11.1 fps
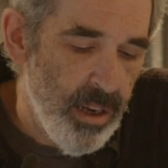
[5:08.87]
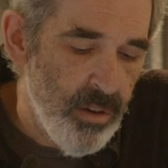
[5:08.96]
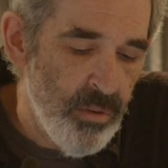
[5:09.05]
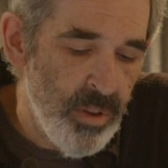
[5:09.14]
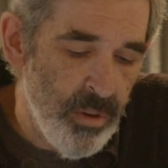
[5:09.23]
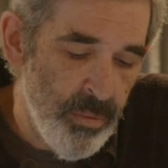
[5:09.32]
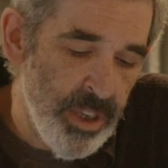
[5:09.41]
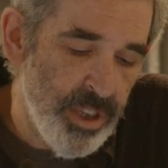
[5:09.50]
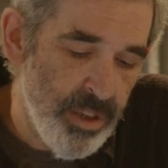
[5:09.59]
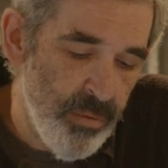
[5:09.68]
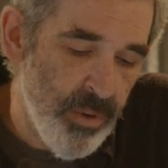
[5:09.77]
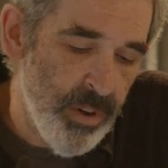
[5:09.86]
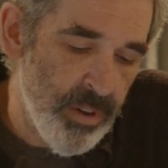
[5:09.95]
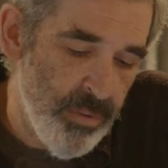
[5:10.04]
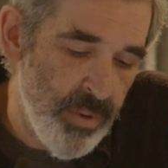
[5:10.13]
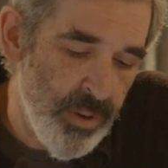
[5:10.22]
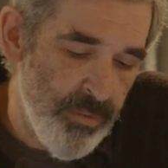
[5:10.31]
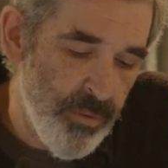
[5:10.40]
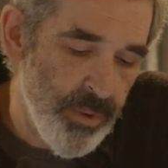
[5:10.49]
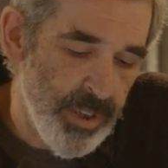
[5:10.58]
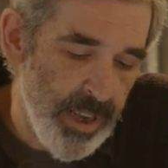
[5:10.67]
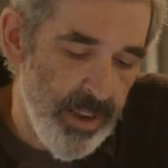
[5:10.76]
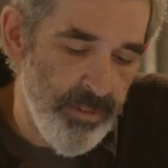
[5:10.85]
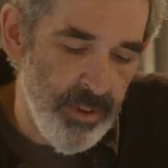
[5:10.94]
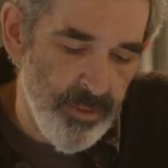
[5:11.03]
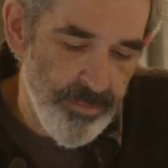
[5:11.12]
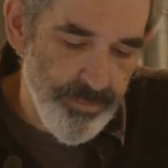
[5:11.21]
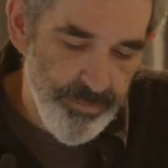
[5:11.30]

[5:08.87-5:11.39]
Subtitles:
I only wish she worked 24/7.